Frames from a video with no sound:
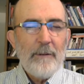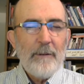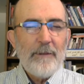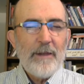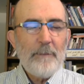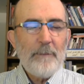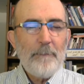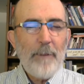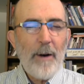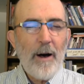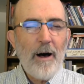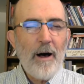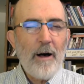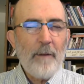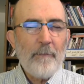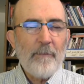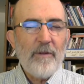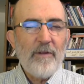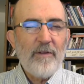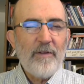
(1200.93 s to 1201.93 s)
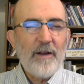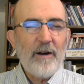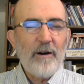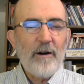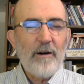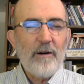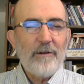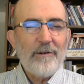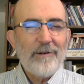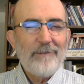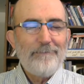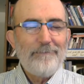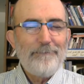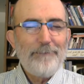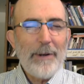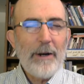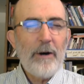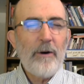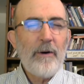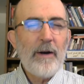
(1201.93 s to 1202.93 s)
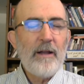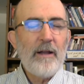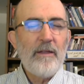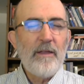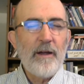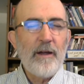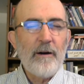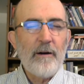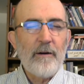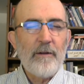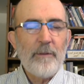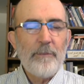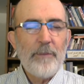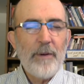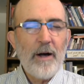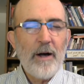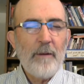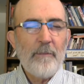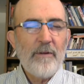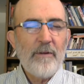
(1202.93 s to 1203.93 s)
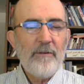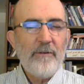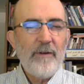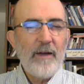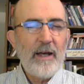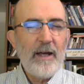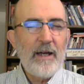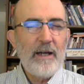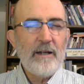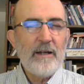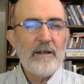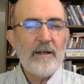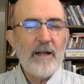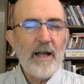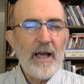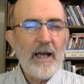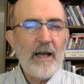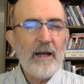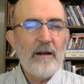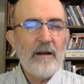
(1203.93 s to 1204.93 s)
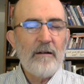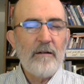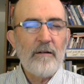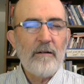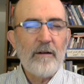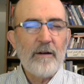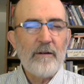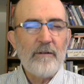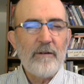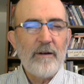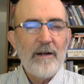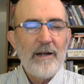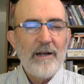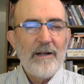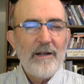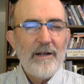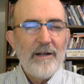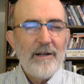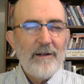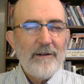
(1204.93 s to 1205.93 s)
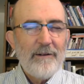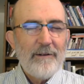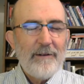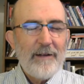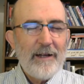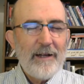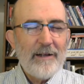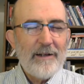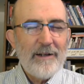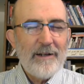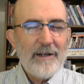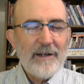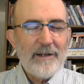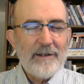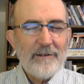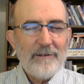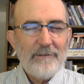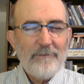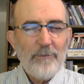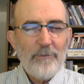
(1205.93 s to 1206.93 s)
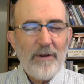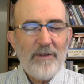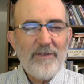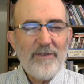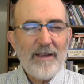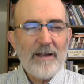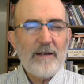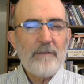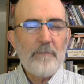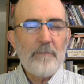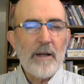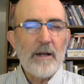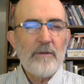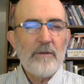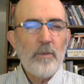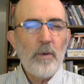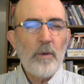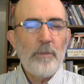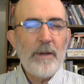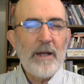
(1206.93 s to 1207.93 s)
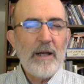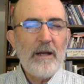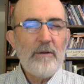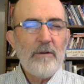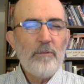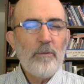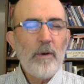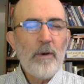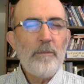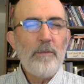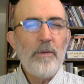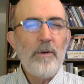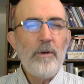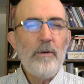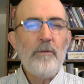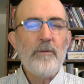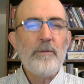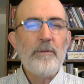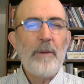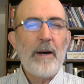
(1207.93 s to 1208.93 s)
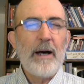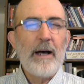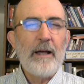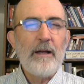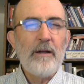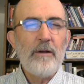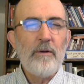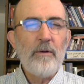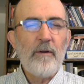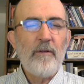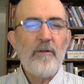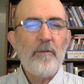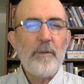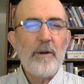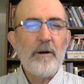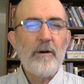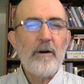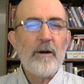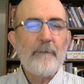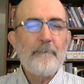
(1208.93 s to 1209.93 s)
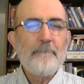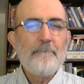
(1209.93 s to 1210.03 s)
the bombs that are buried there, the bombs of hate and anger and resentment will be removed by your Spirit